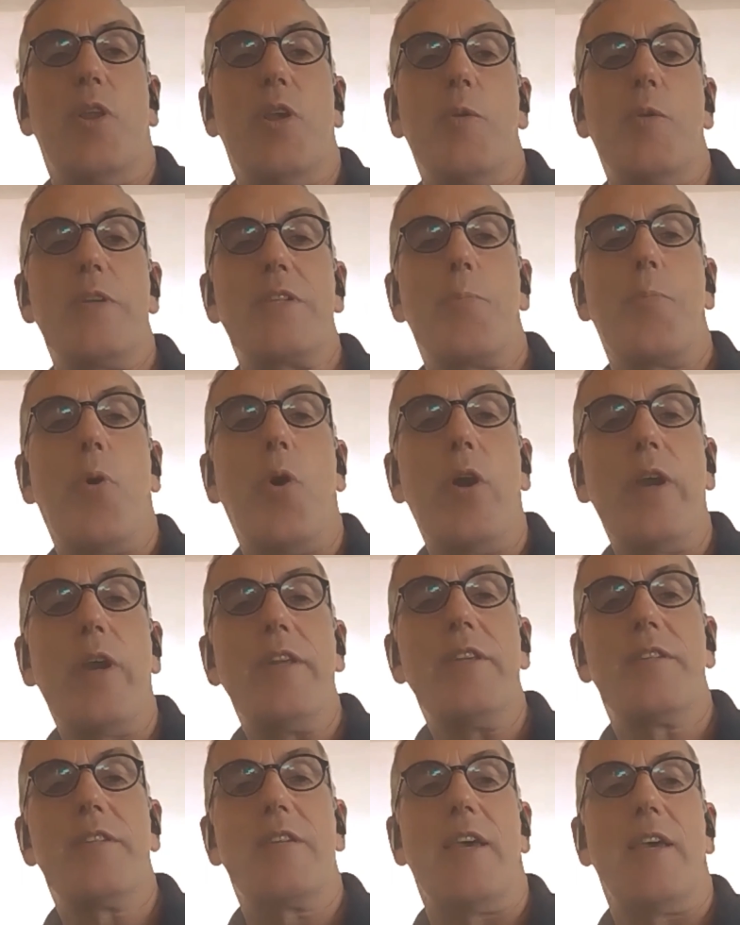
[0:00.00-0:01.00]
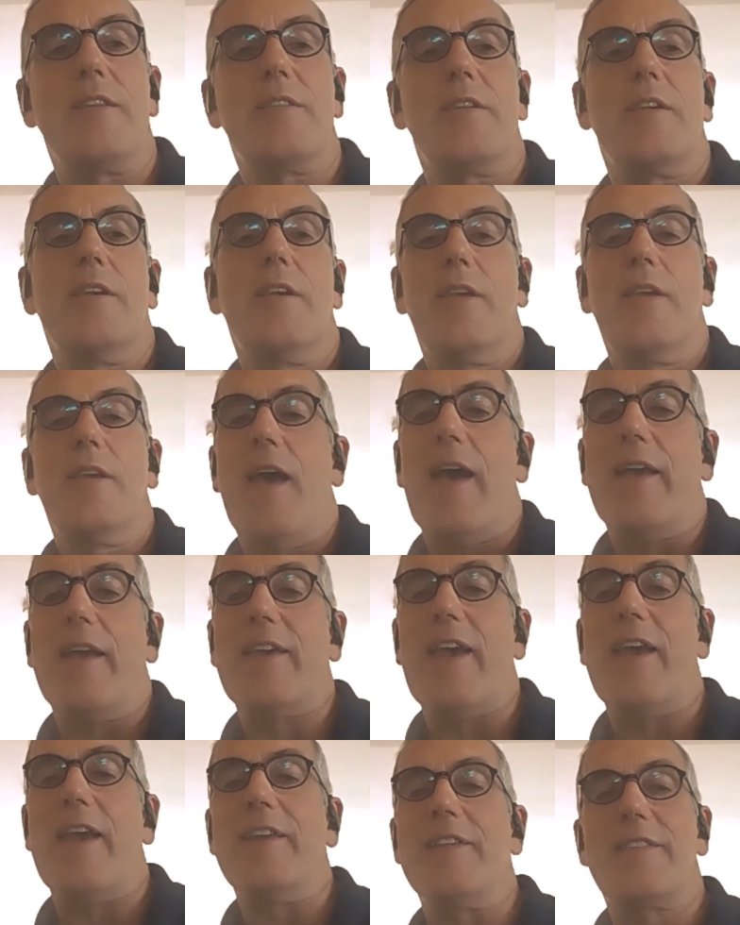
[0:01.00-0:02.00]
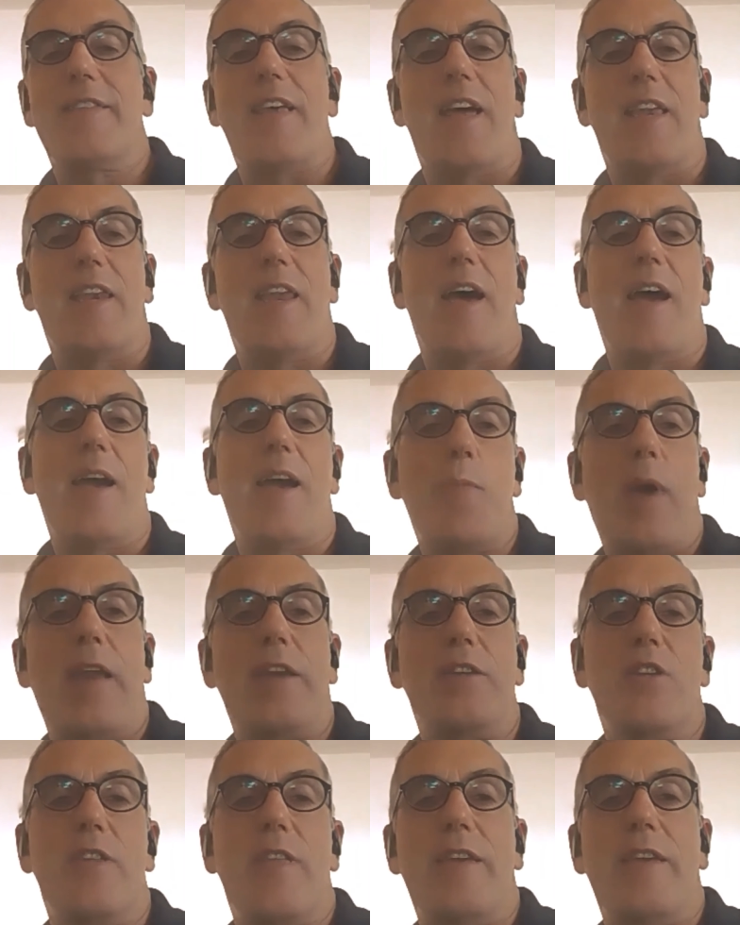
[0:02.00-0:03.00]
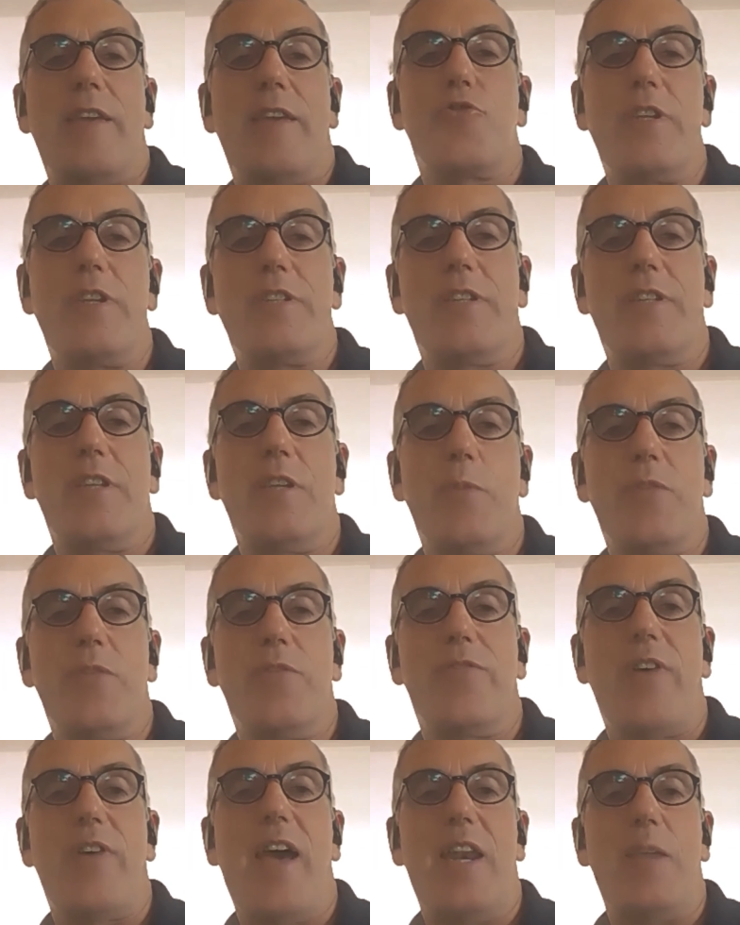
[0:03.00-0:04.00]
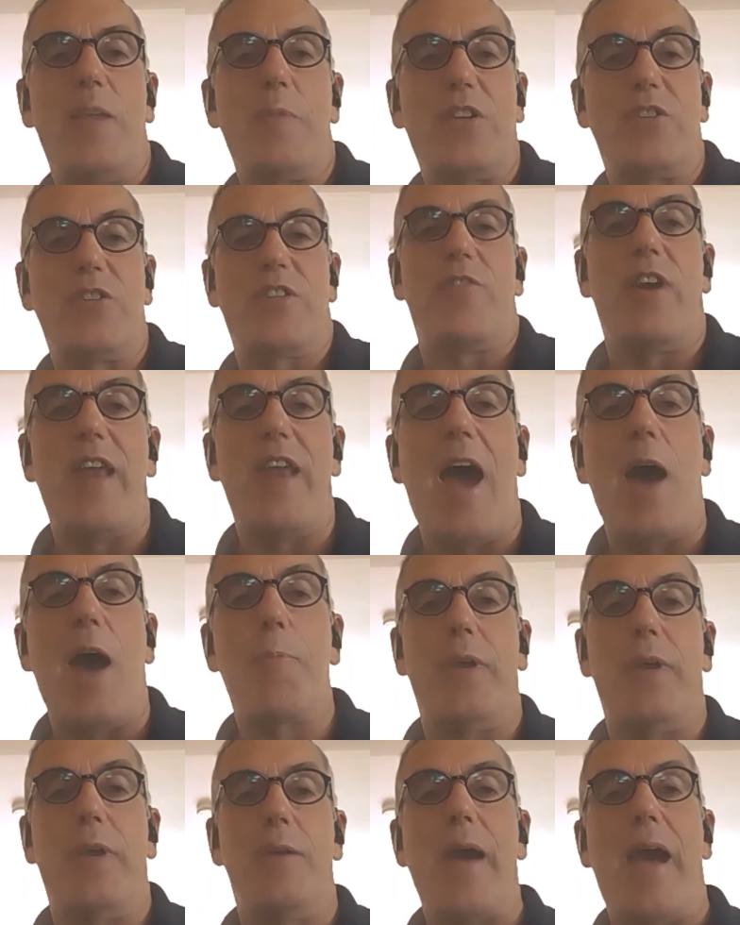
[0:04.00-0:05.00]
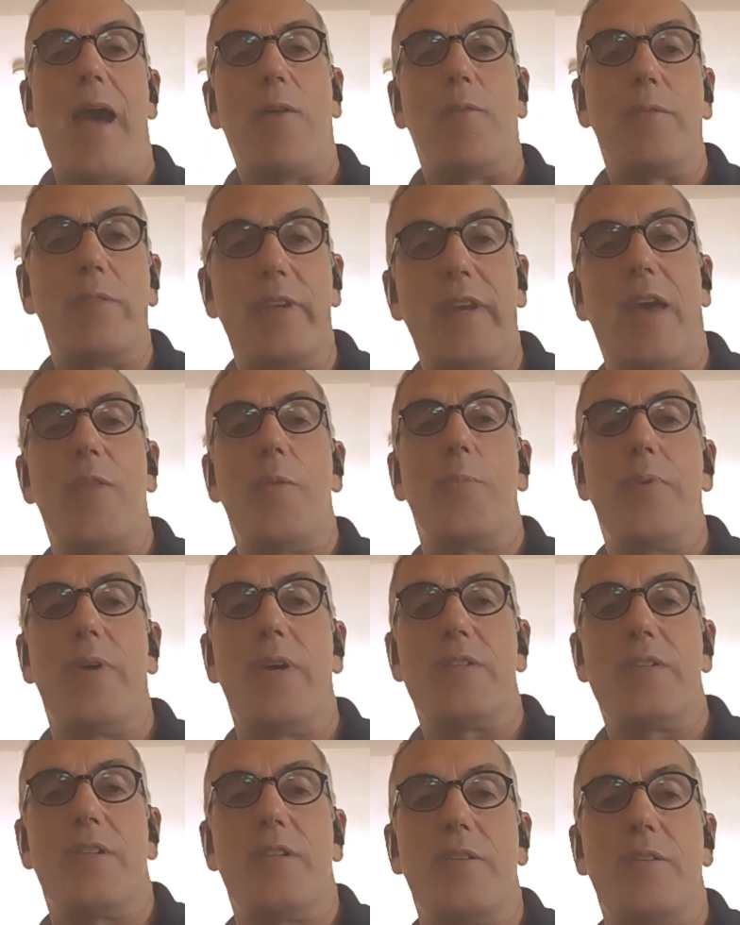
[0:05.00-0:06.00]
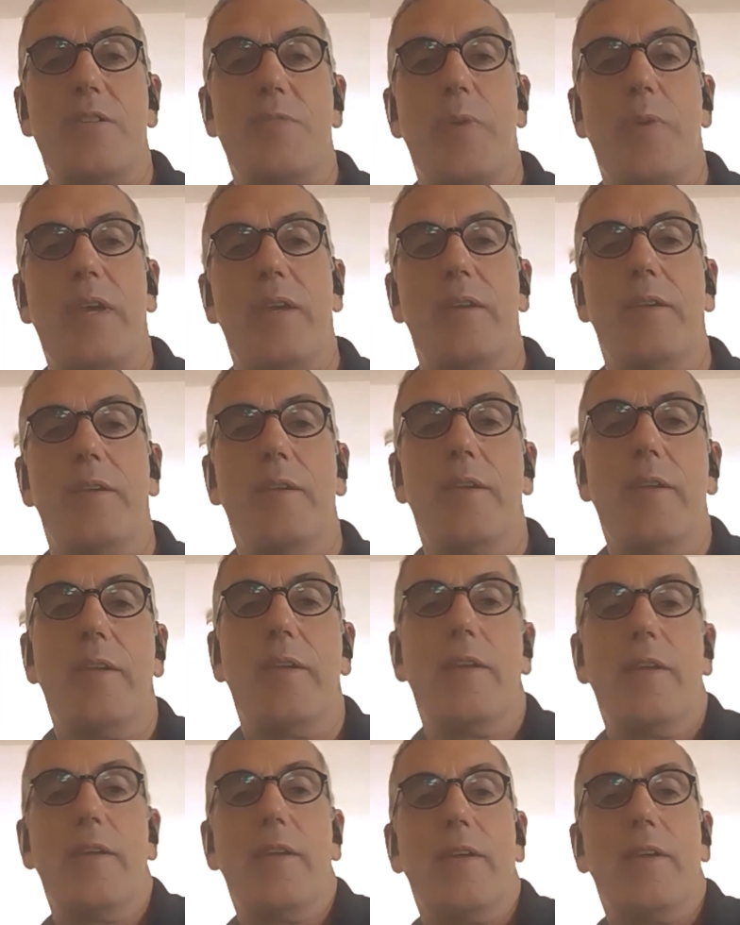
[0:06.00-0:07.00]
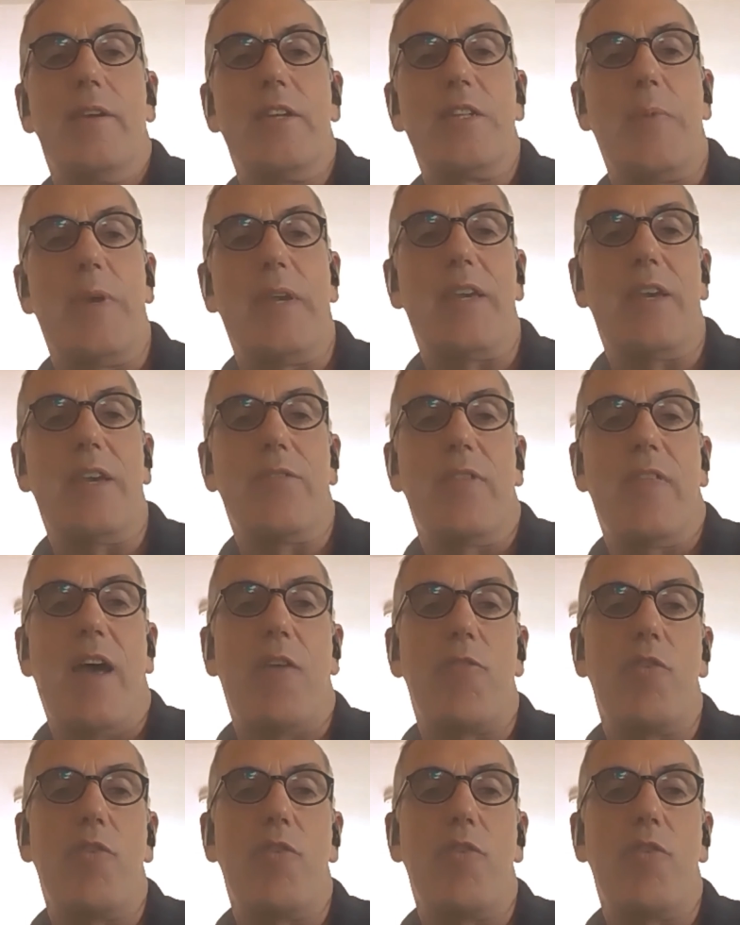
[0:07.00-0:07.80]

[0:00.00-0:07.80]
who is appointed against that line manager then treating them unfairly because they're unhappy about the person who's been given that